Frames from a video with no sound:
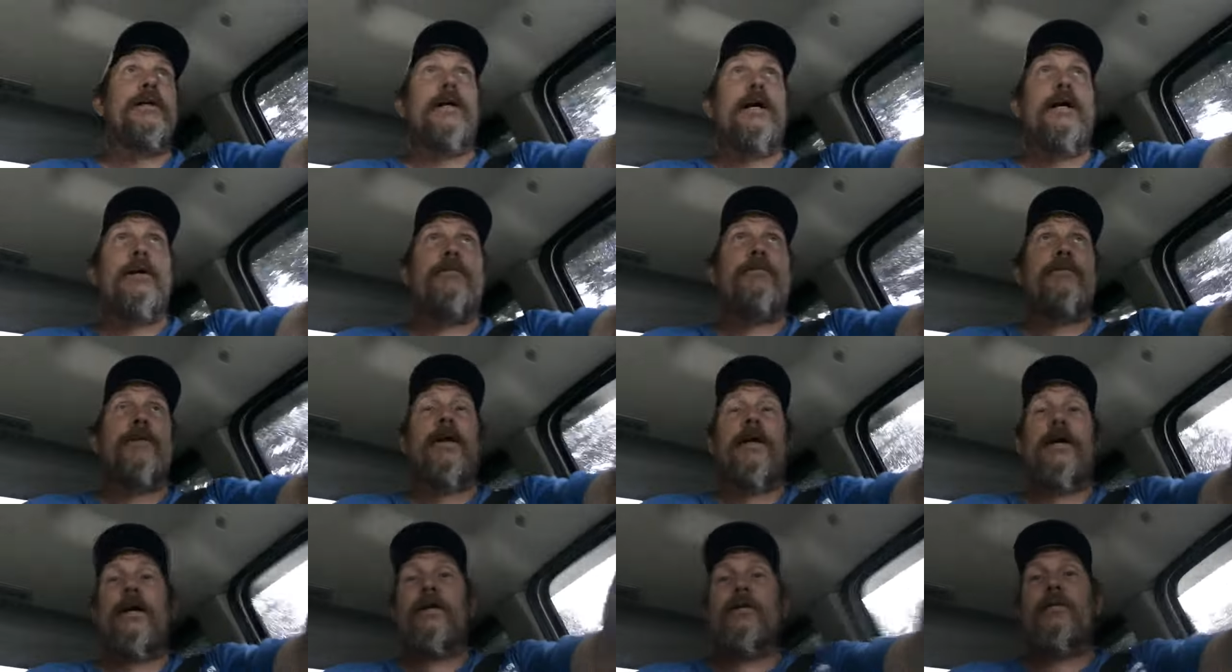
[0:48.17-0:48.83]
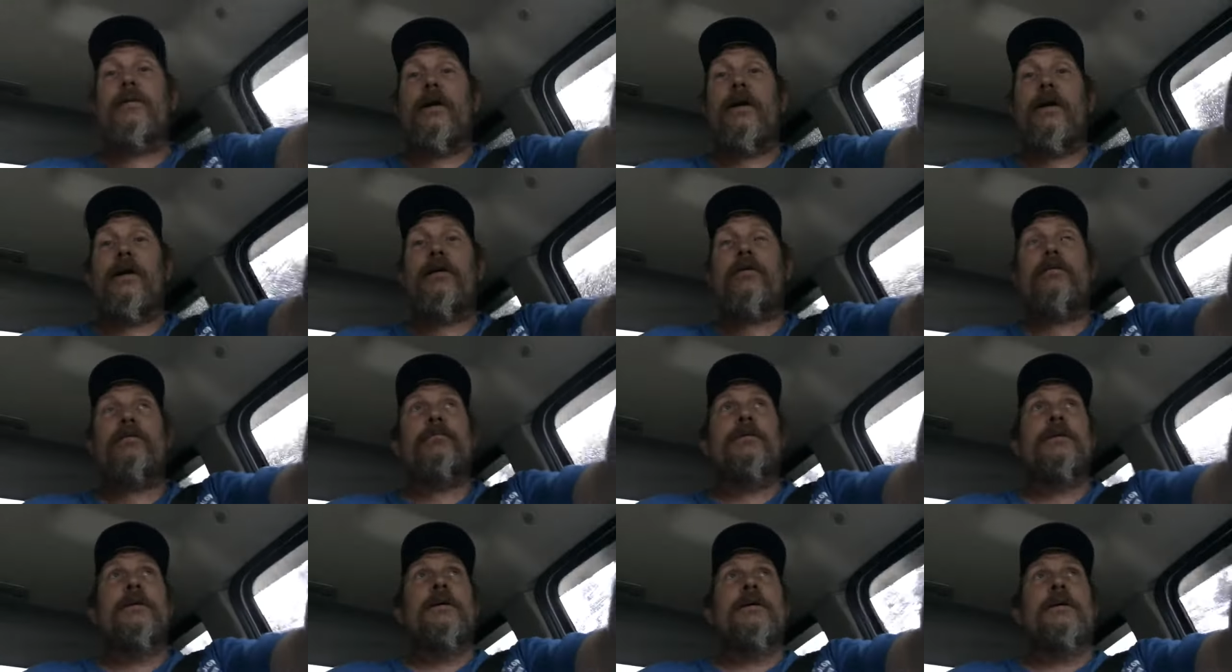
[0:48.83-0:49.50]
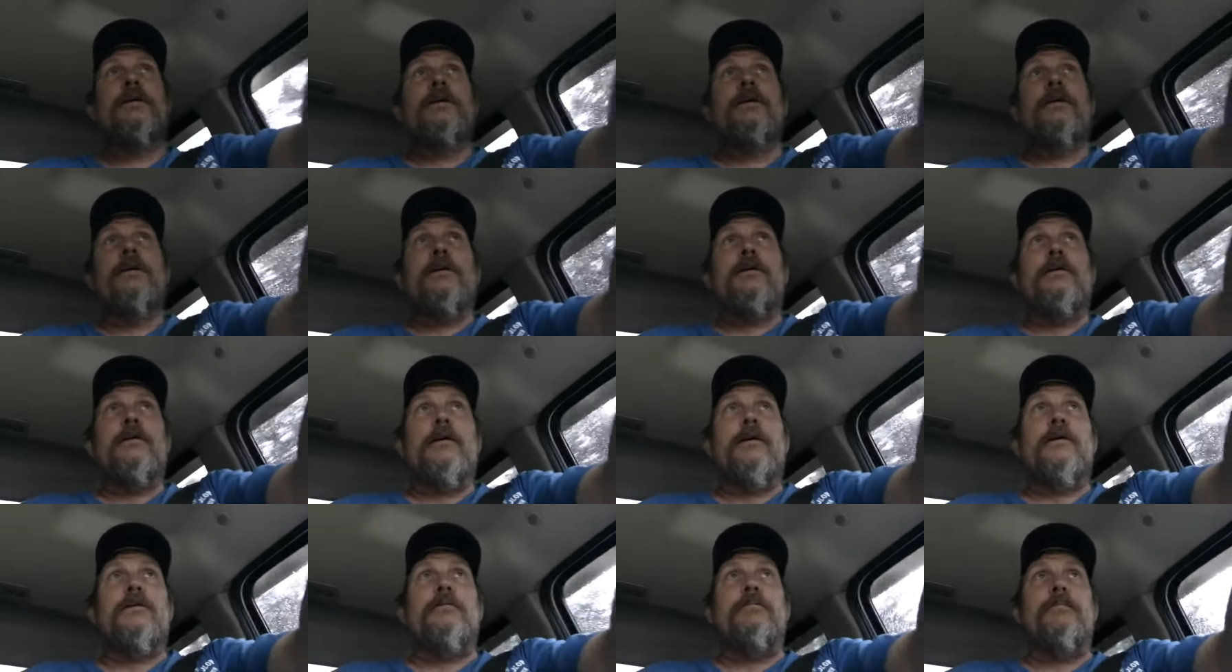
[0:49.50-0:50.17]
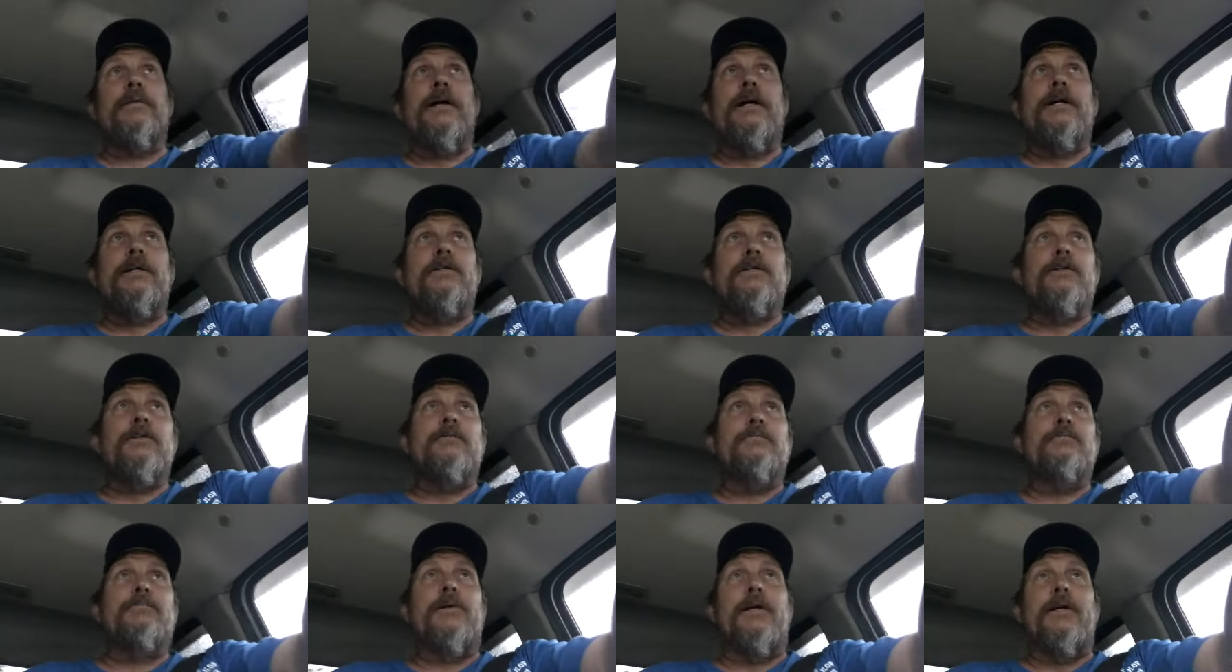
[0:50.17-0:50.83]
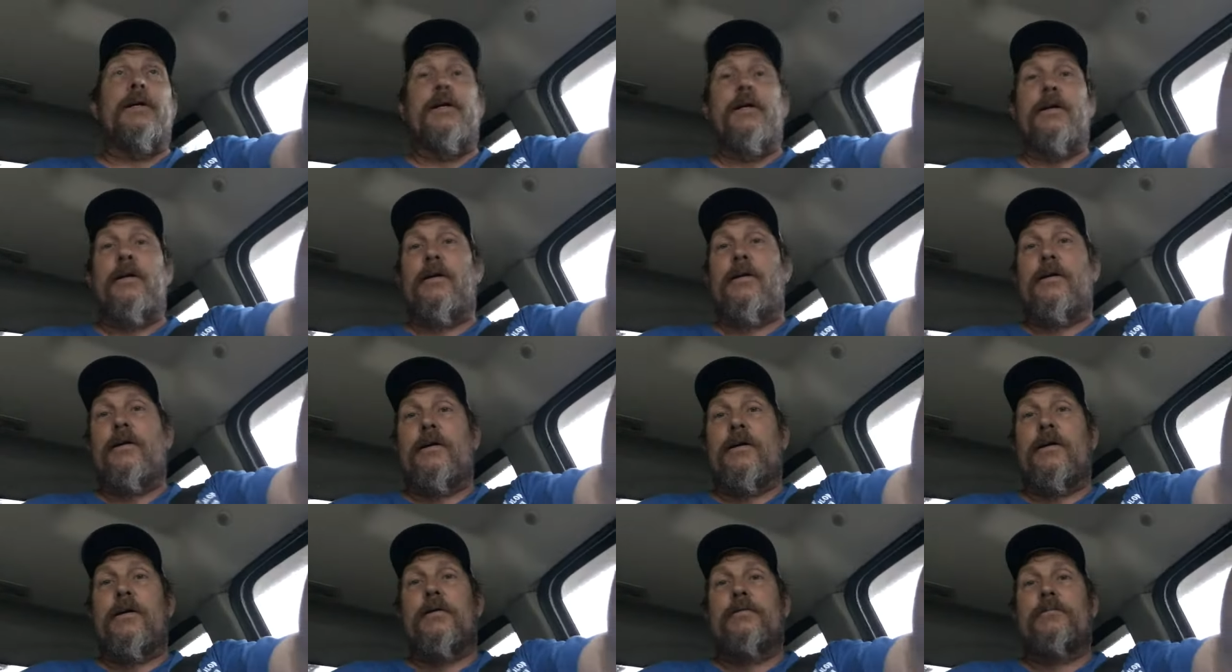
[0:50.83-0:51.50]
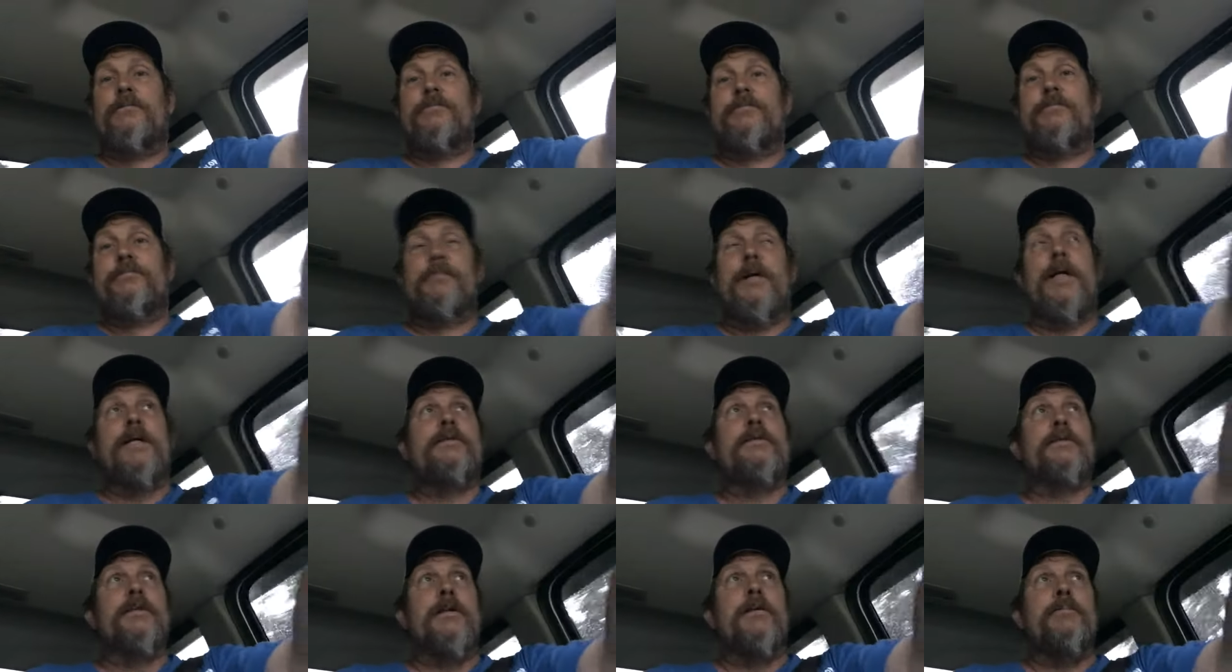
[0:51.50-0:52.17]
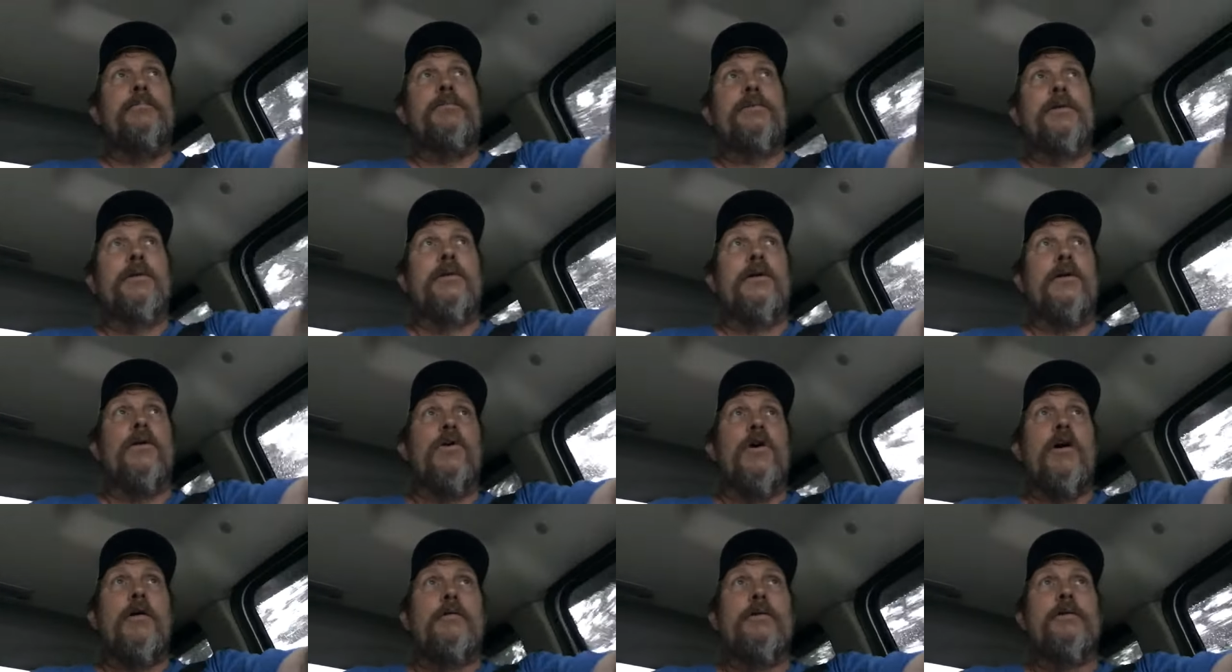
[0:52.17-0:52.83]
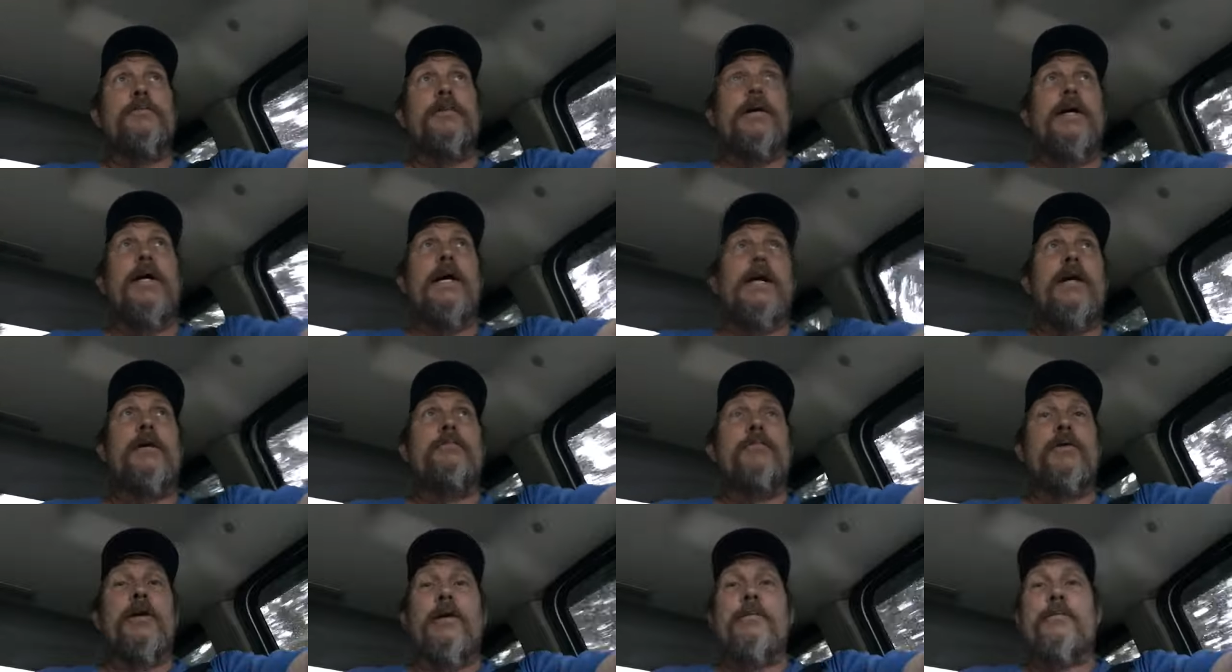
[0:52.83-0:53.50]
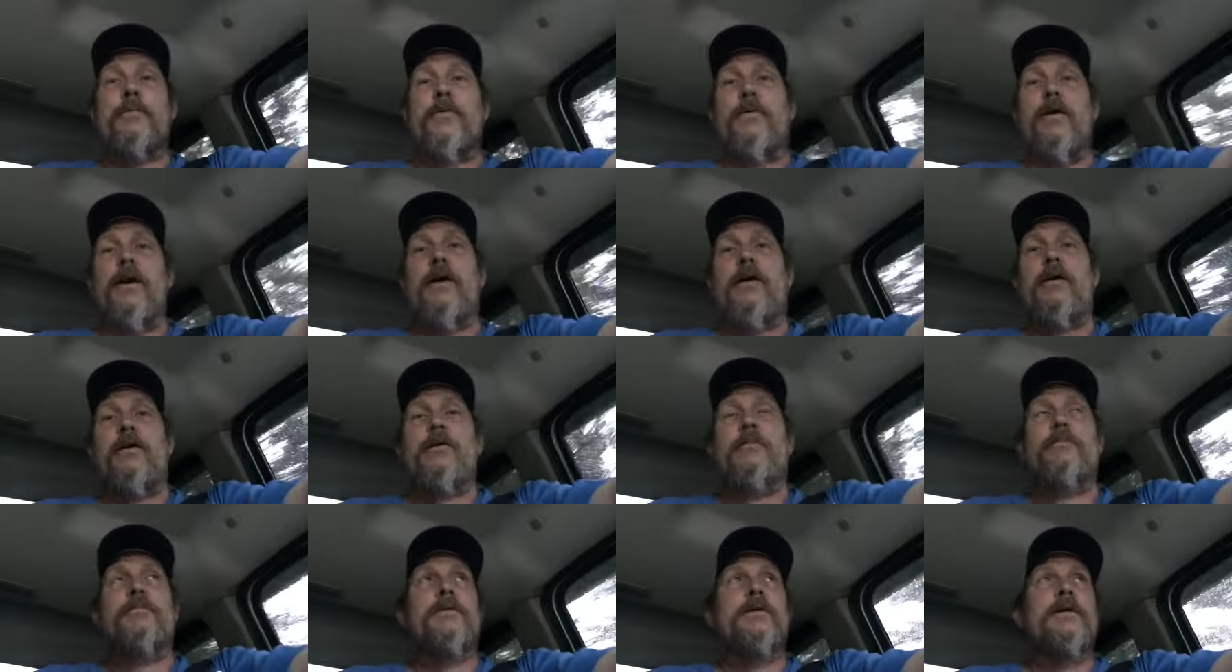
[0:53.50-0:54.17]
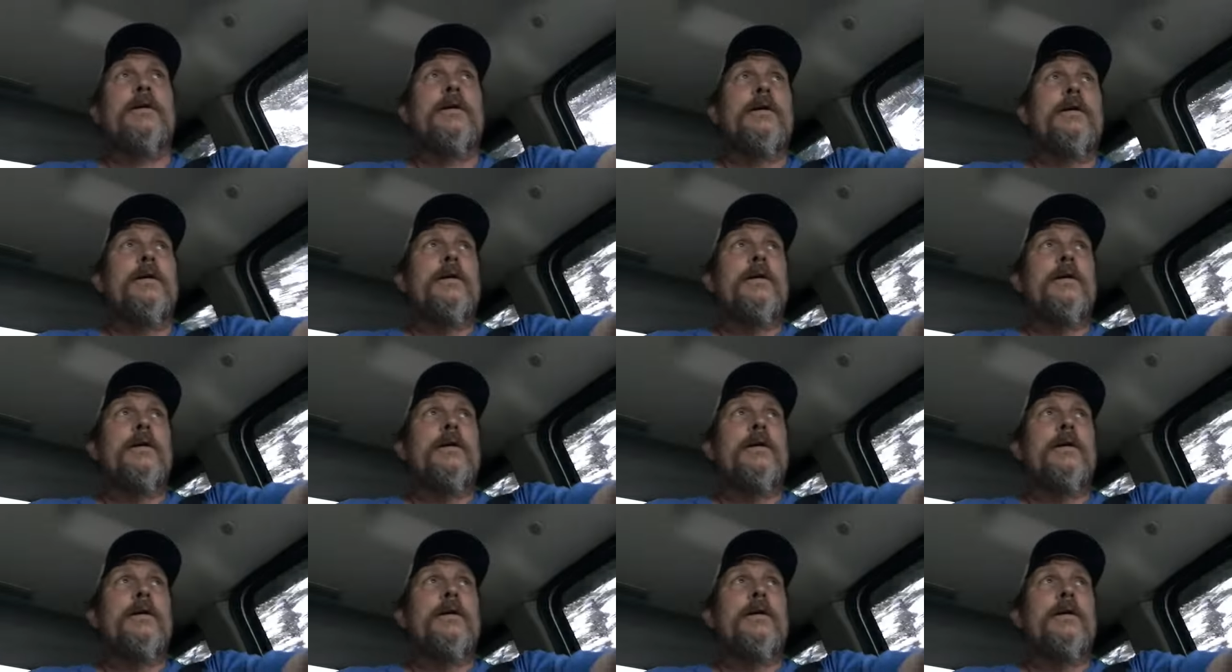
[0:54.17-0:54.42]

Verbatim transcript: kind of flying around. Nothing major. Put it in a basically took a garbage bag, put up around them.